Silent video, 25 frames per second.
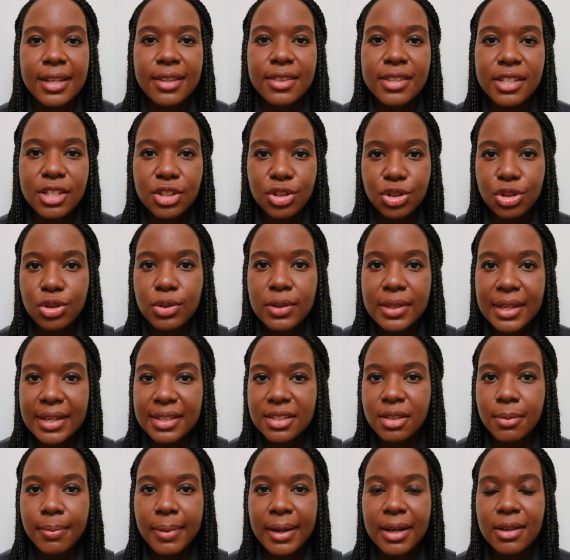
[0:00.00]
This
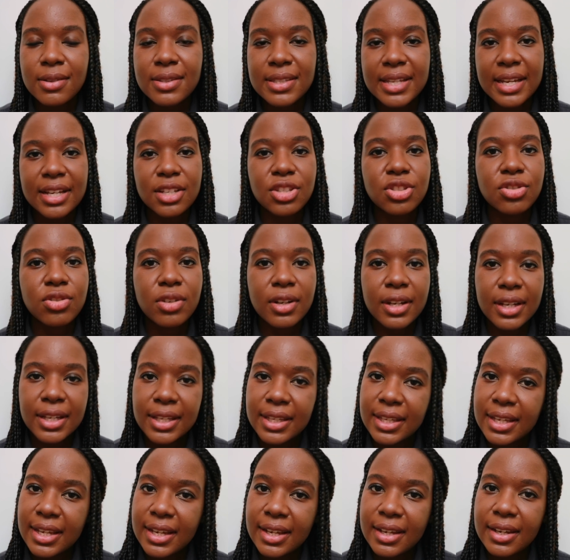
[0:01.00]
£2,000 extra a
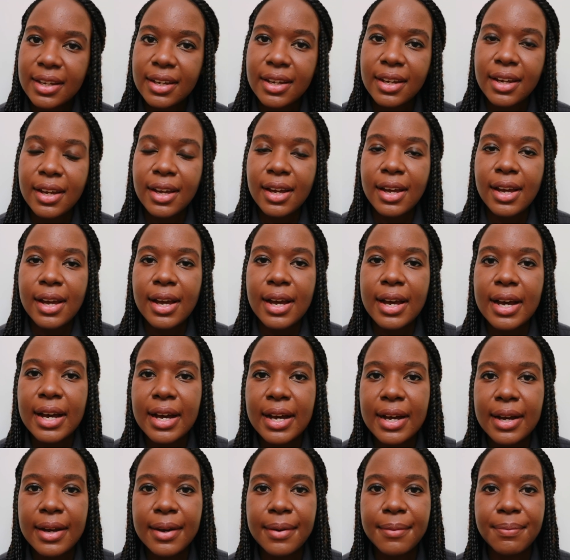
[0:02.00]
year
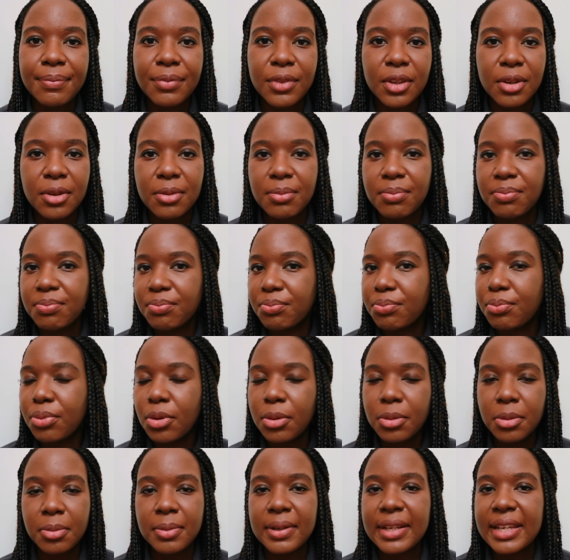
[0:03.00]

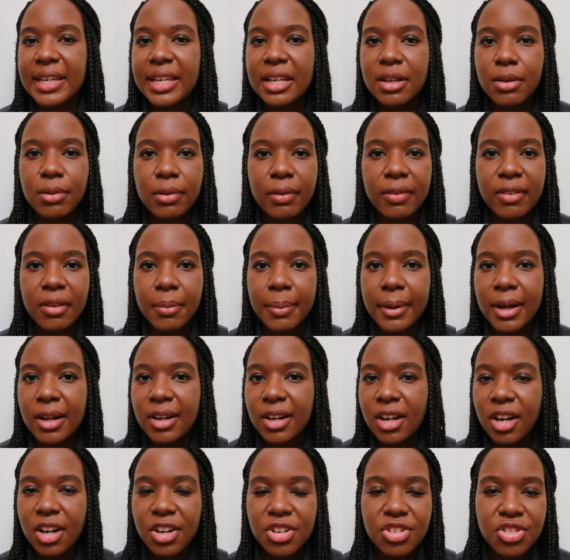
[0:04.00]
probably equals
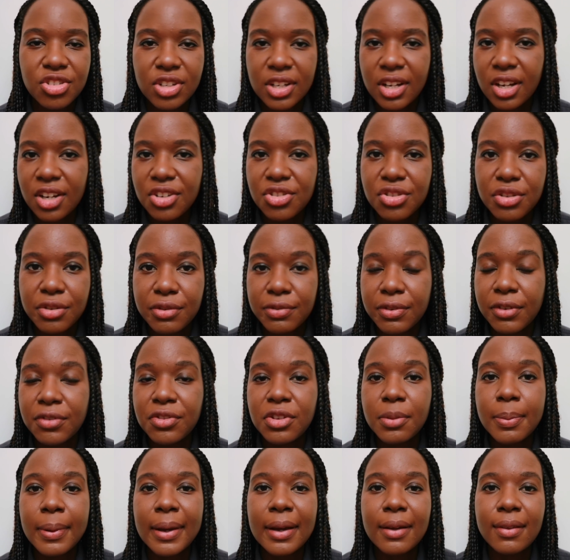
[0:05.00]
about
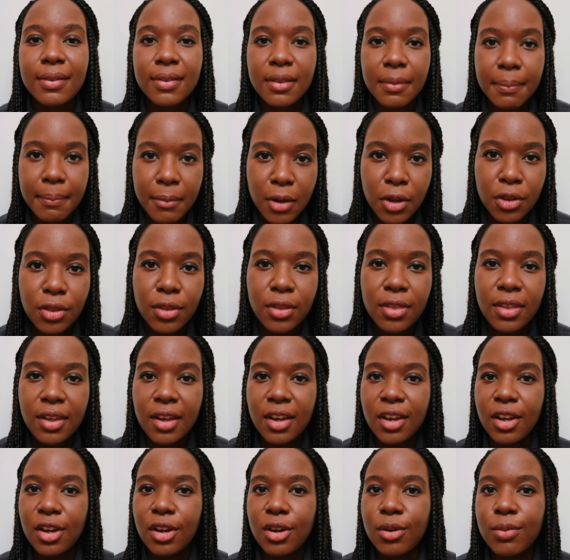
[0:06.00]
£100–150 a month,
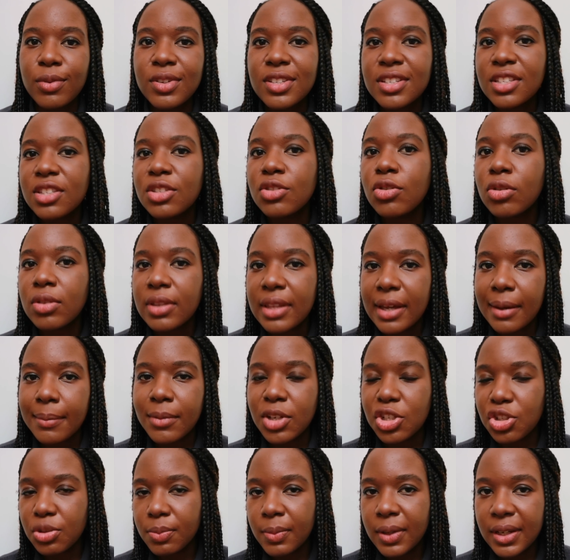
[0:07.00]
which is not that
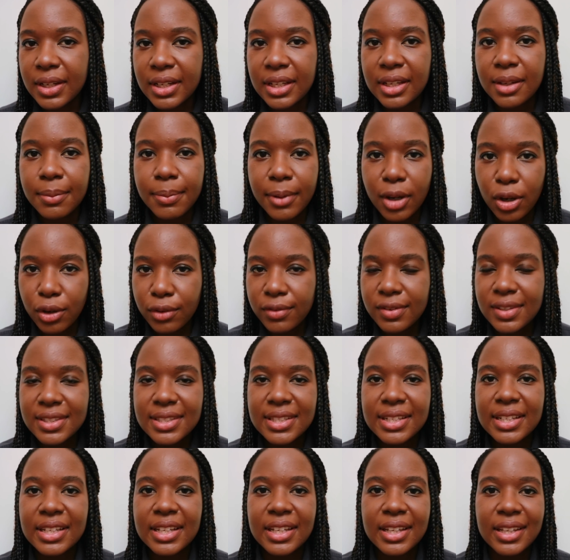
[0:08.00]
much money, but
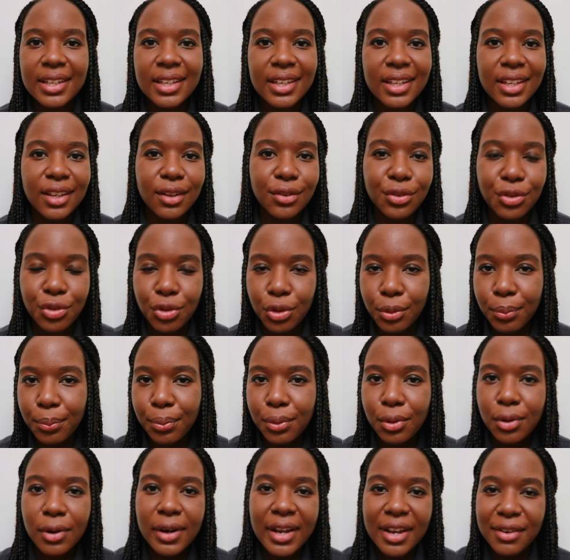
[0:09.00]
obviously if you're a
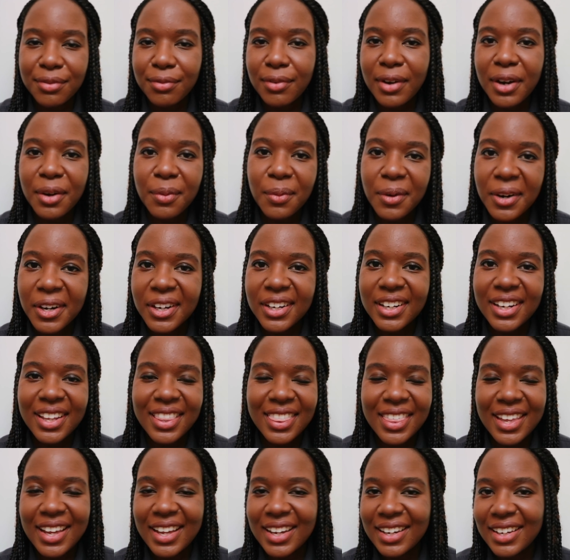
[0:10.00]
poor
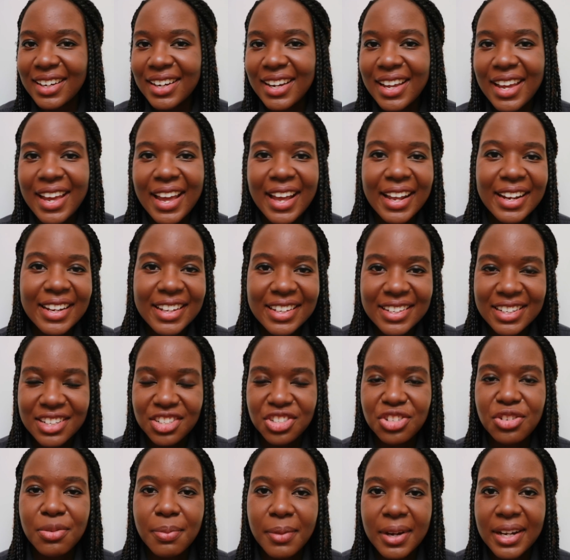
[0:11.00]
FY1, then any
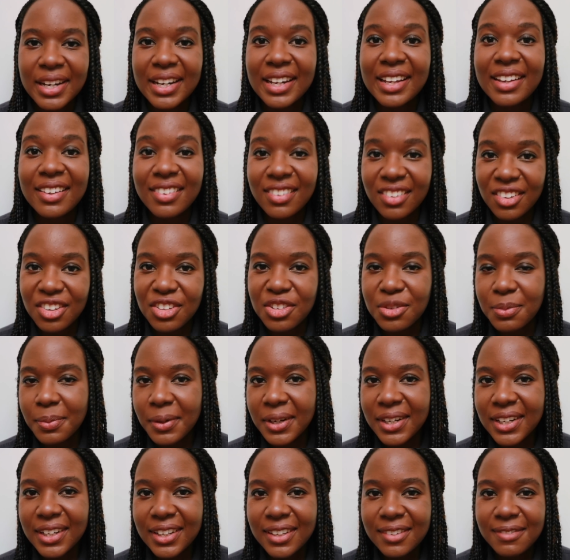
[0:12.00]
additional money is good
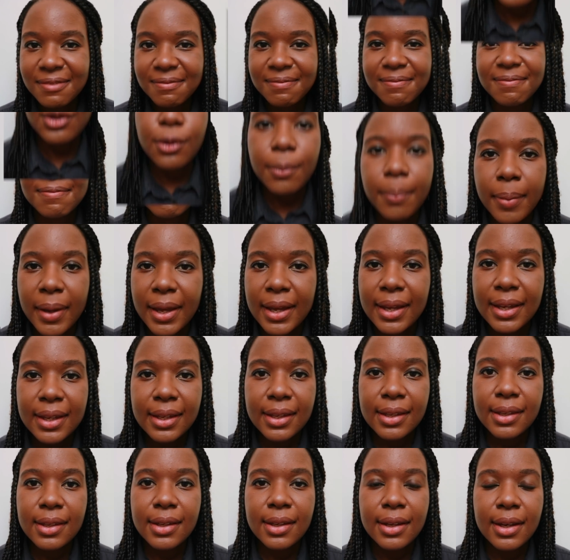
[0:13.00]
money. Your
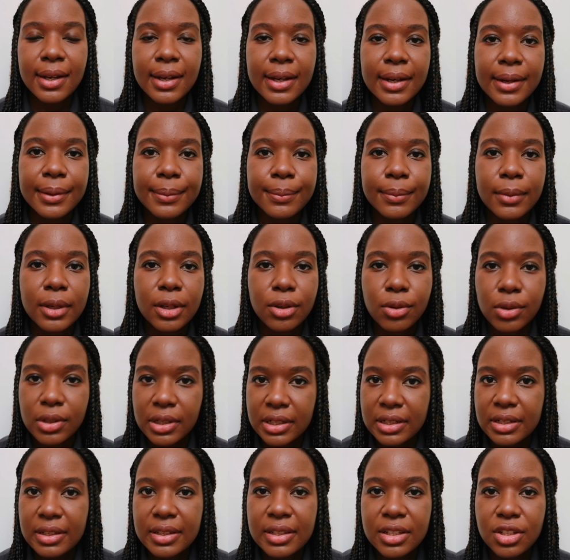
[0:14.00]
pay,
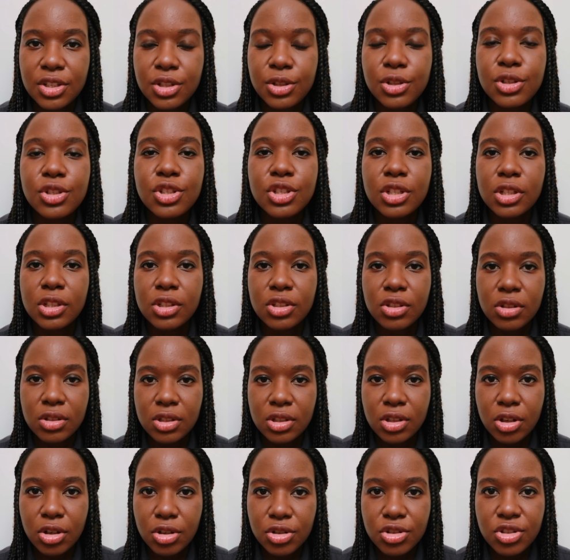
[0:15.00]
according to the new junior
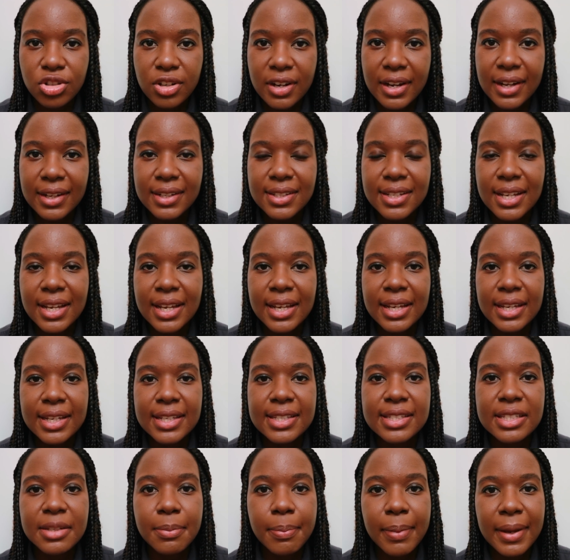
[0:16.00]
doctor contract,
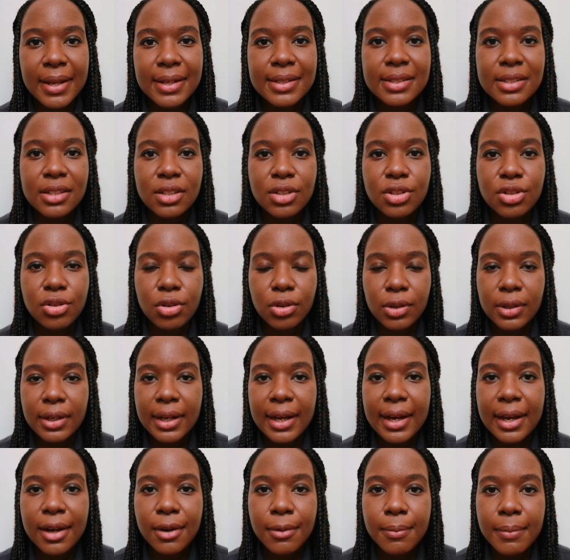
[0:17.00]
is dependent on
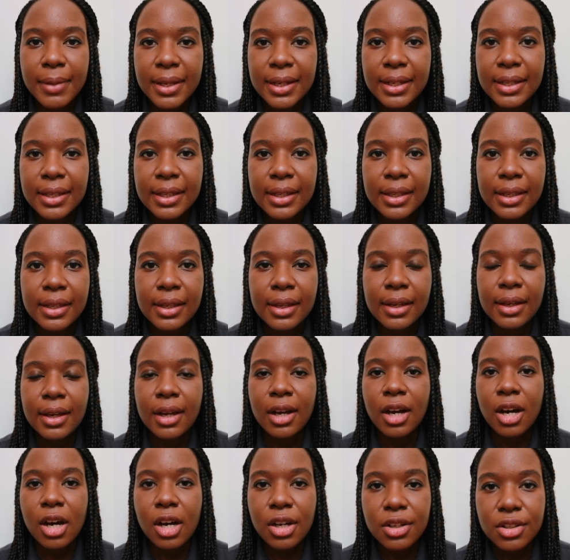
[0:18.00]
how many
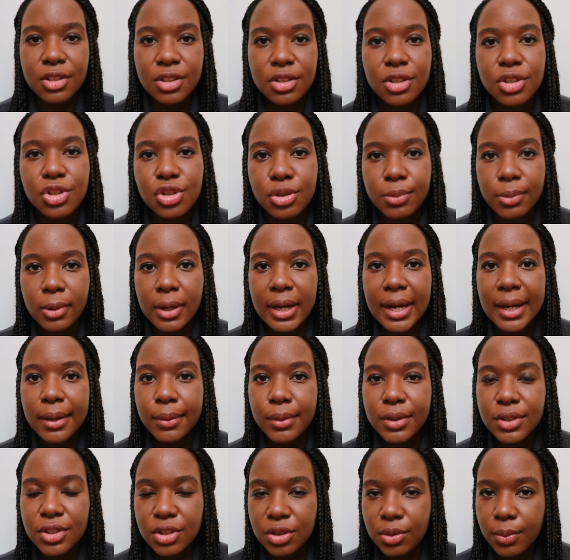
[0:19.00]
unsociable
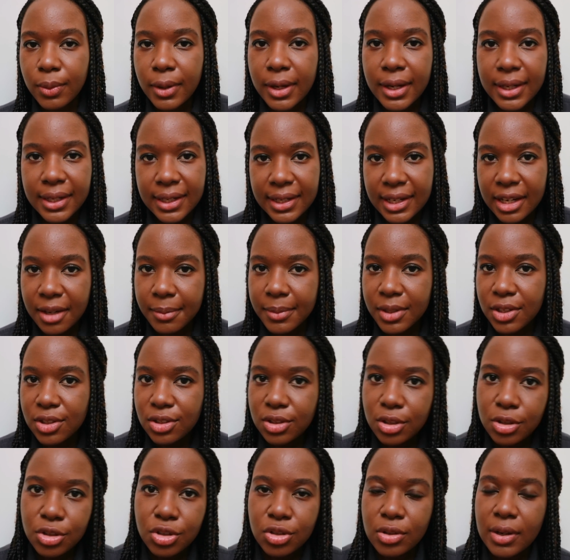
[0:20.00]
hours you work and how many
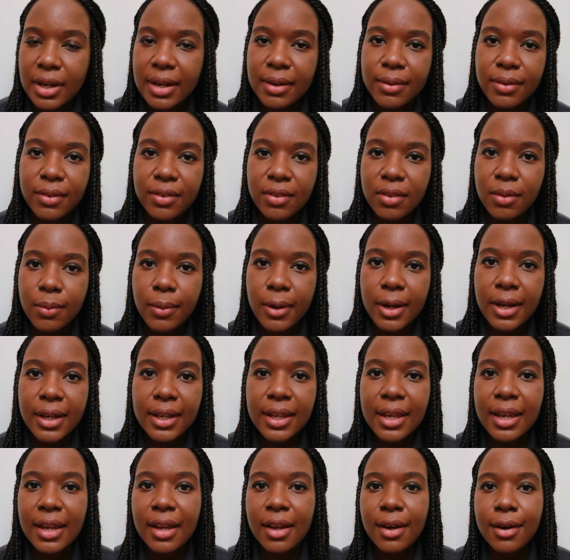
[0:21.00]
social hours you
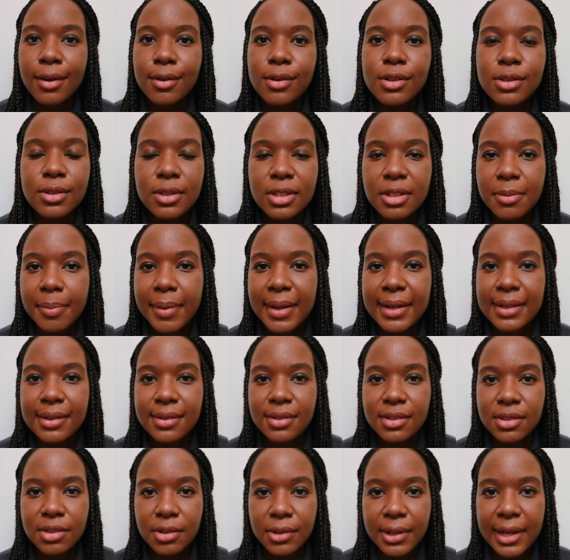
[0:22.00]
work, also
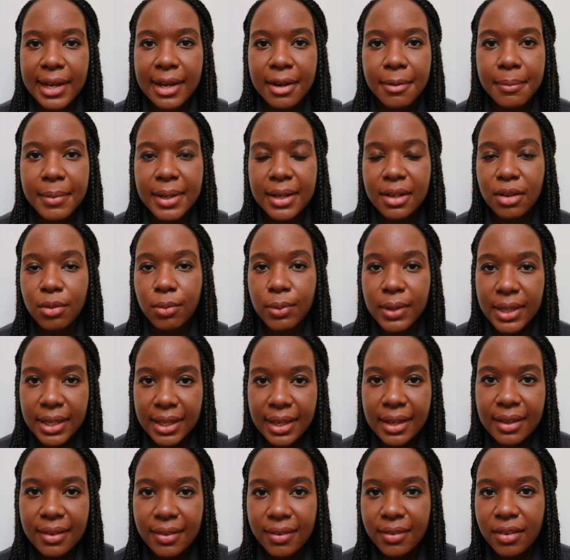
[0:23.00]
dependent on how many
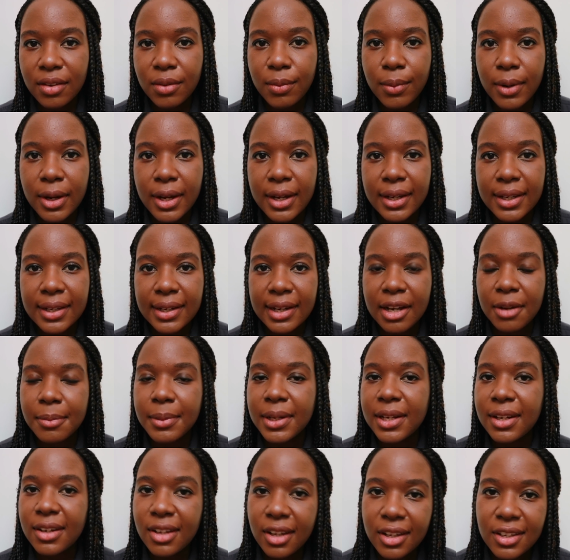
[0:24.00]
weekends you work and how
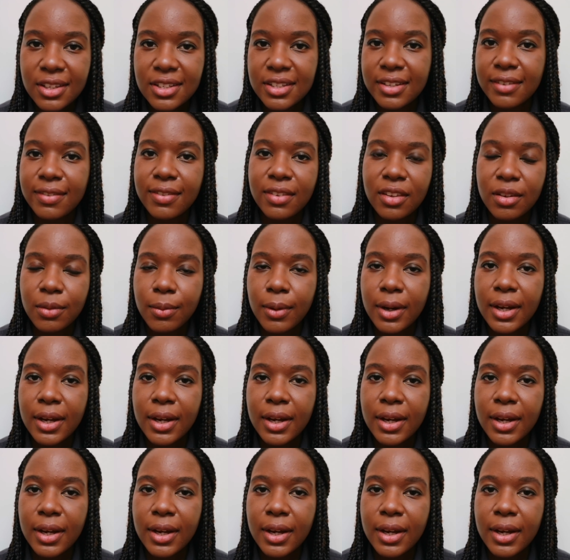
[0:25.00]
many night shifts you